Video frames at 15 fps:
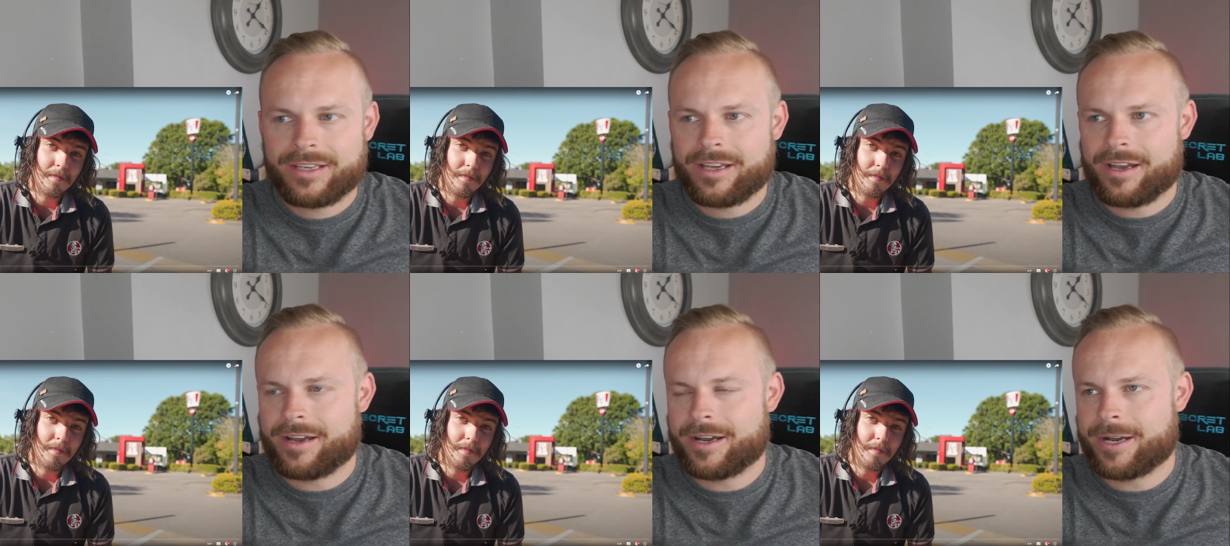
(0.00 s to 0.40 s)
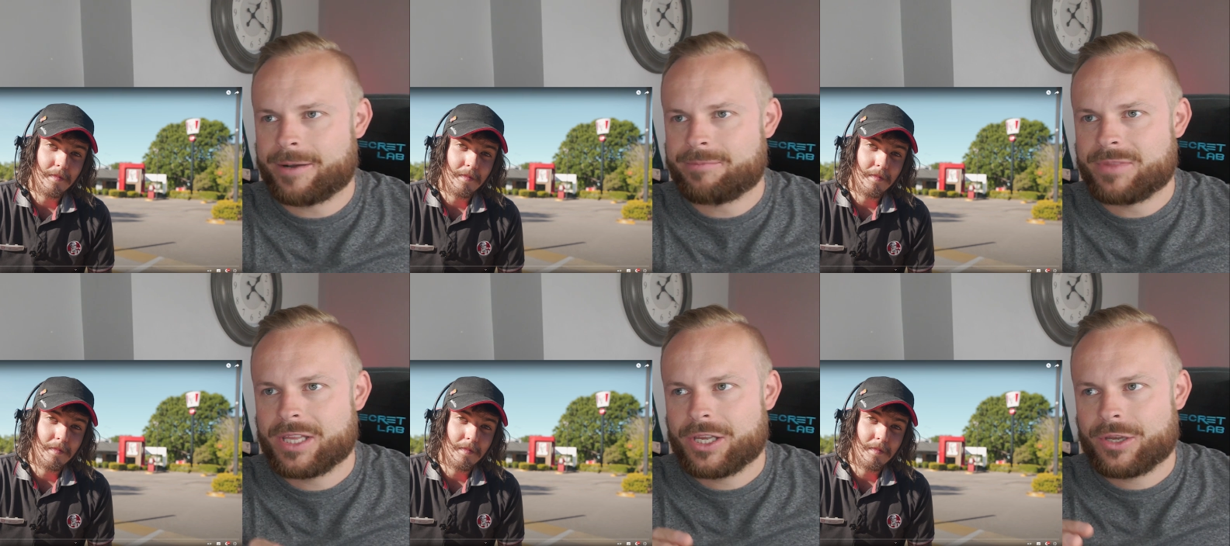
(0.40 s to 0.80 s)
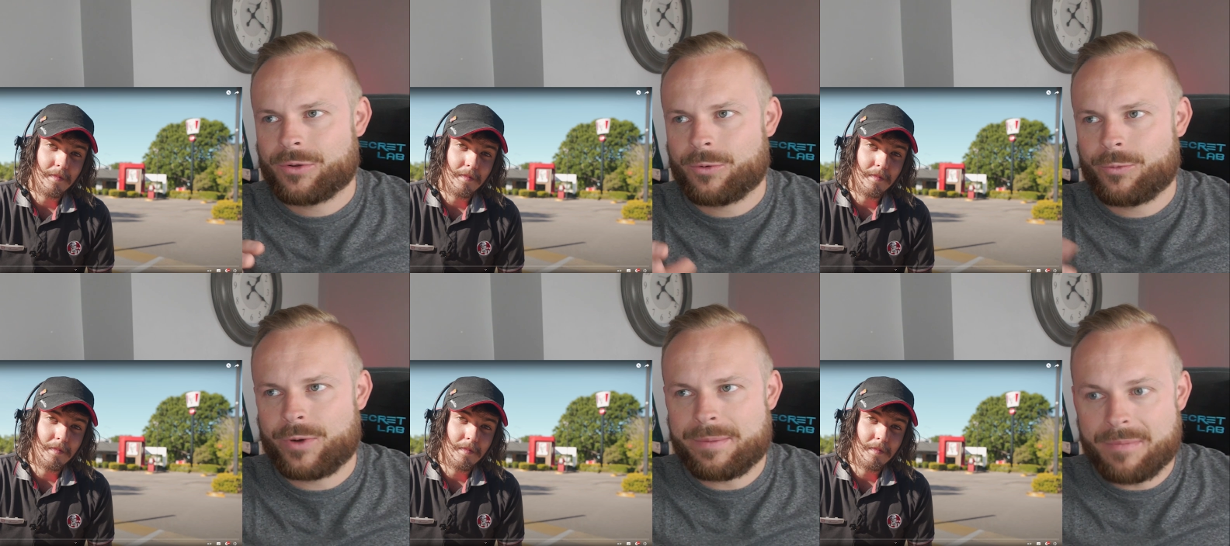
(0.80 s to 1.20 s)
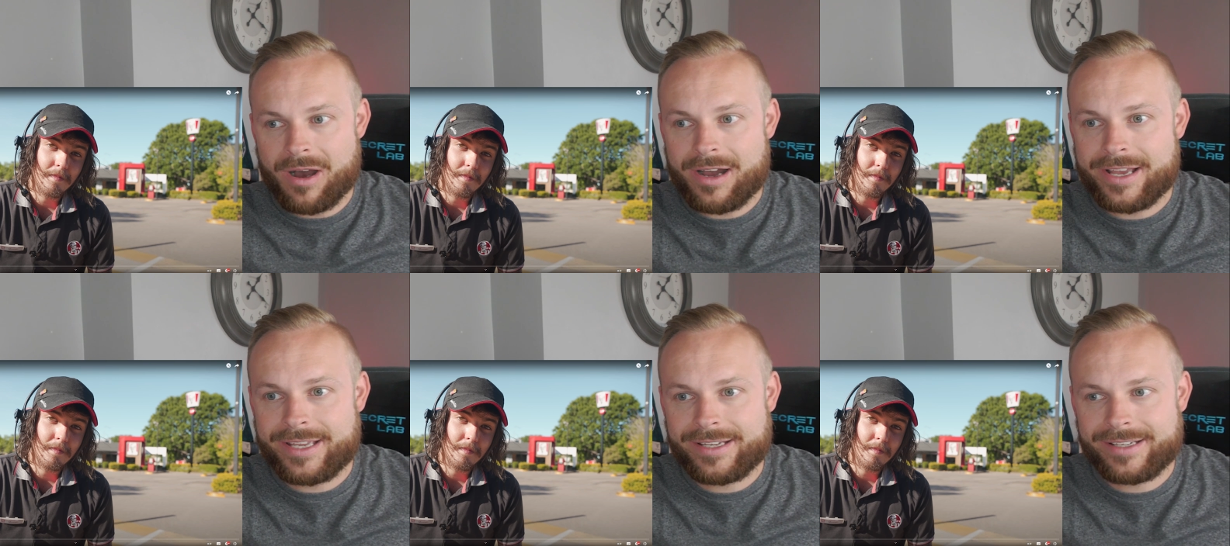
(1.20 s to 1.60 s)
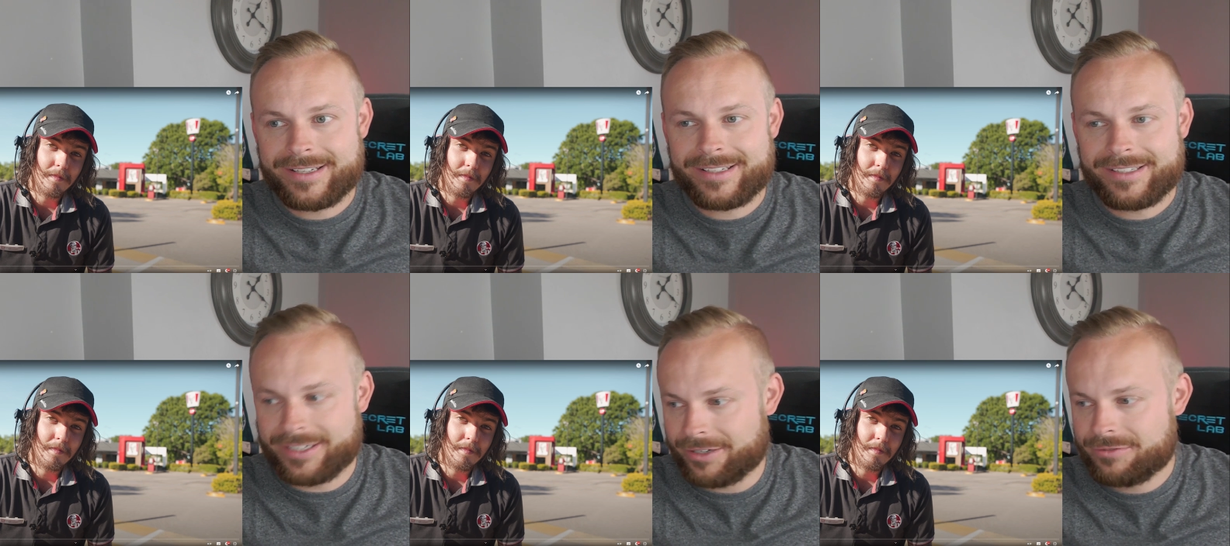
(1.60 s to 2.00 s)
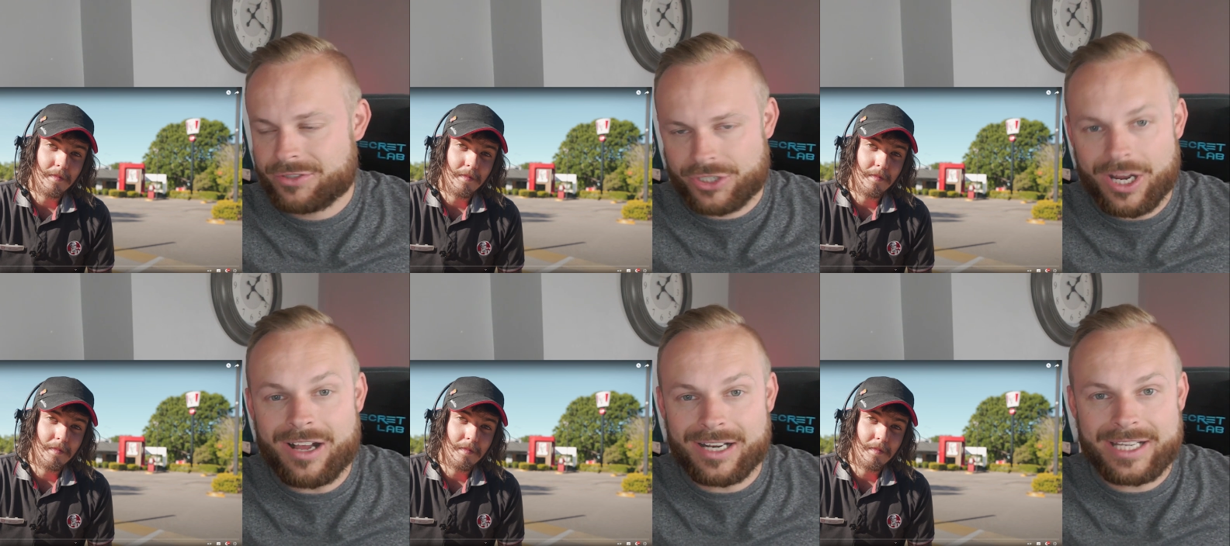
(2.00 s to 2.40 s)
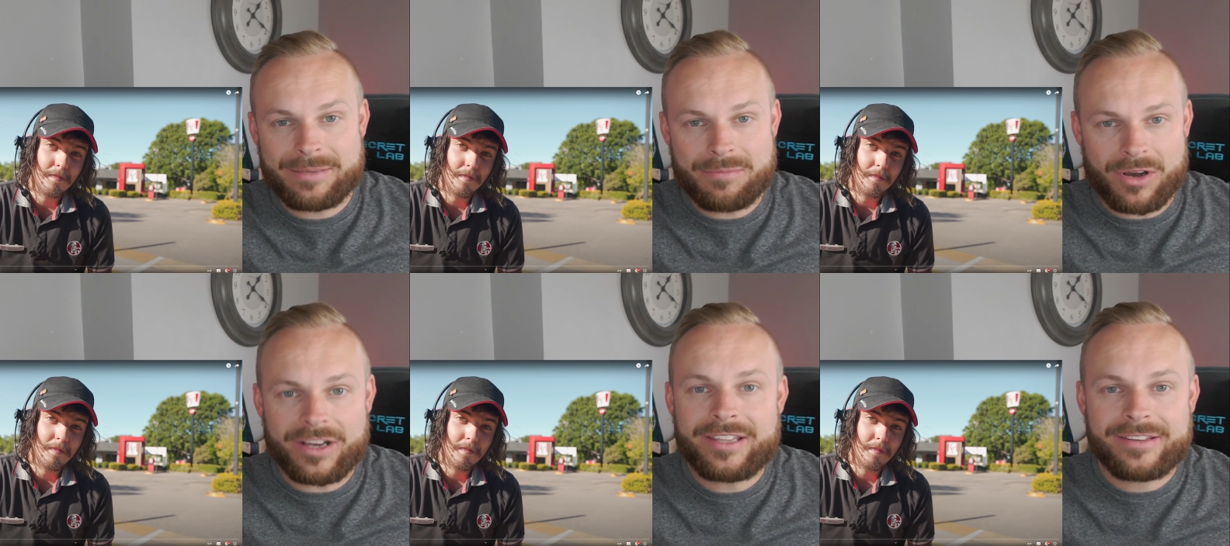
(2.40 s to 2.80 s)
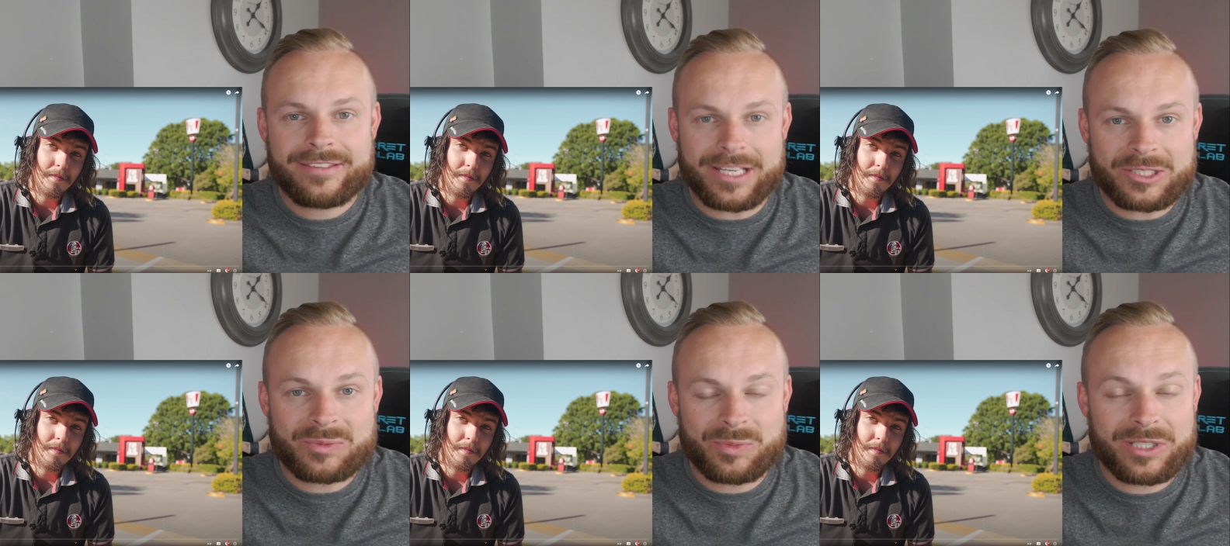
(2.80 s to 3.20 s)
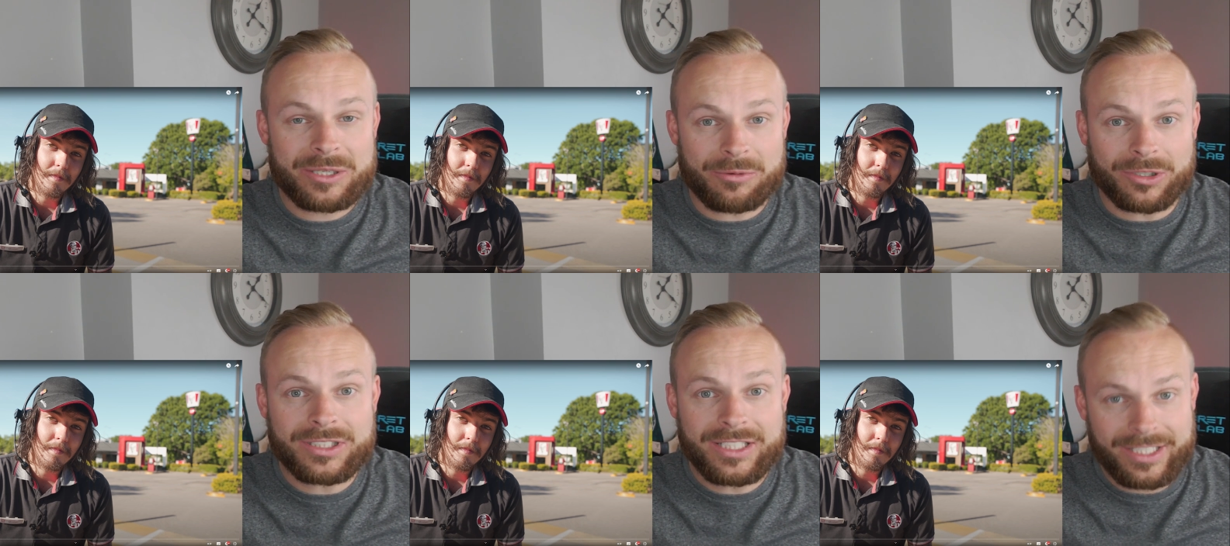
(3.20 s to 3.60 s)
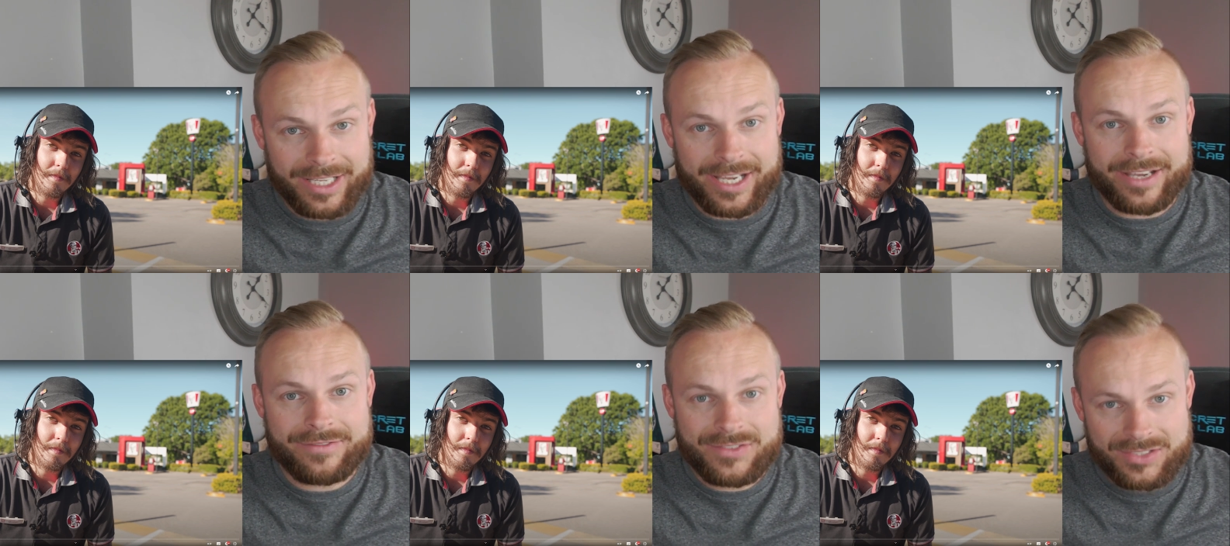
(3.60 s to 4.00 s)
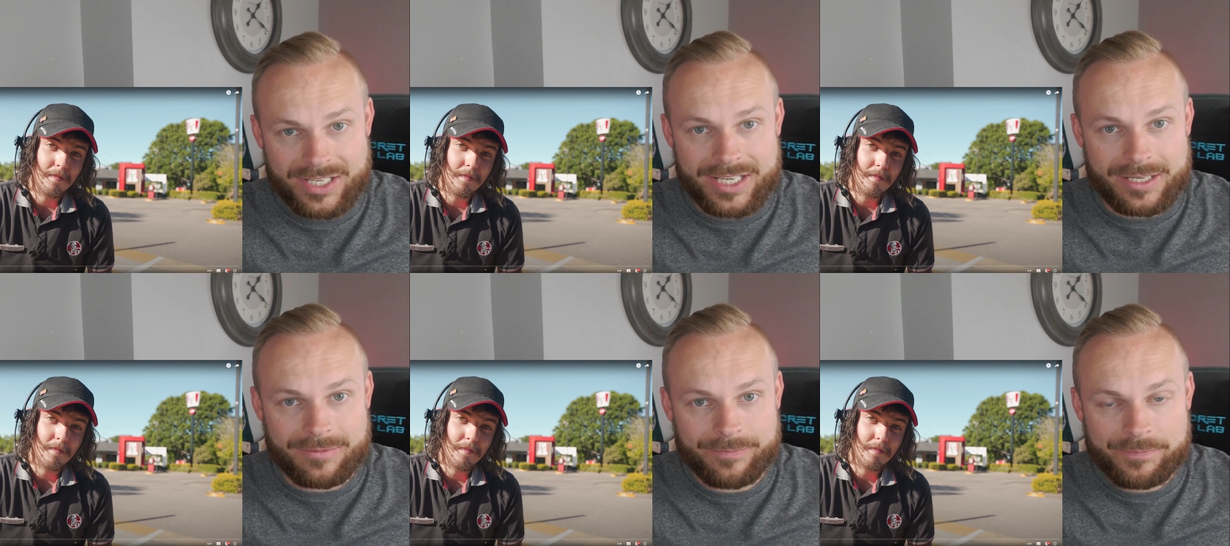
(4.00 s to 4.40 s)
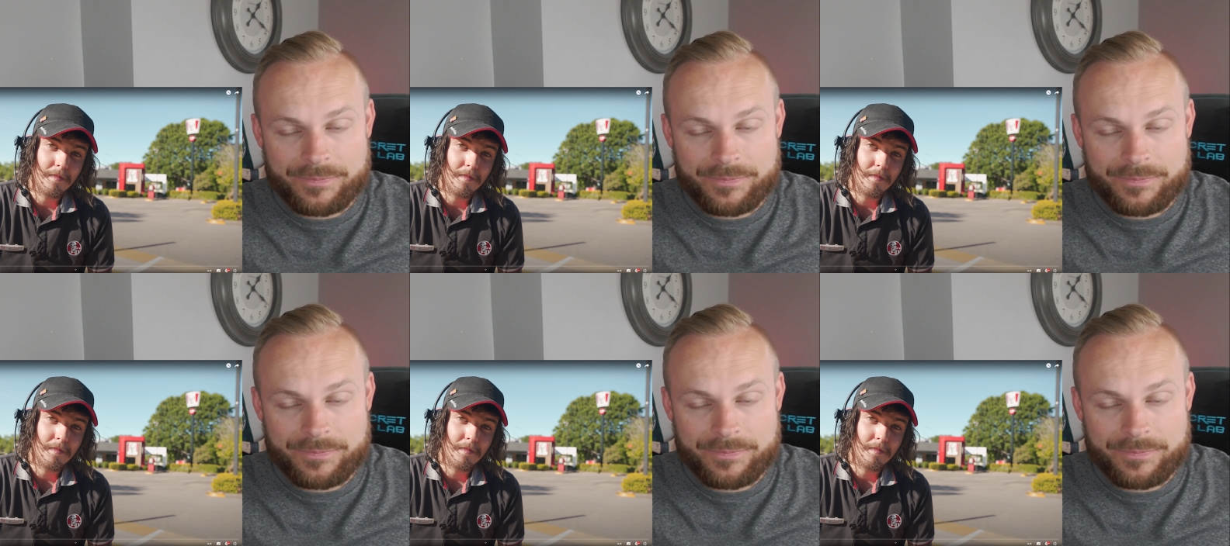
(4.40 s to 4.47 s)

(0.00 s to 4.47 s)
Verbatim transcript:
Speaker 1: Um, we might, you know, Charlie might desperately want a K F C.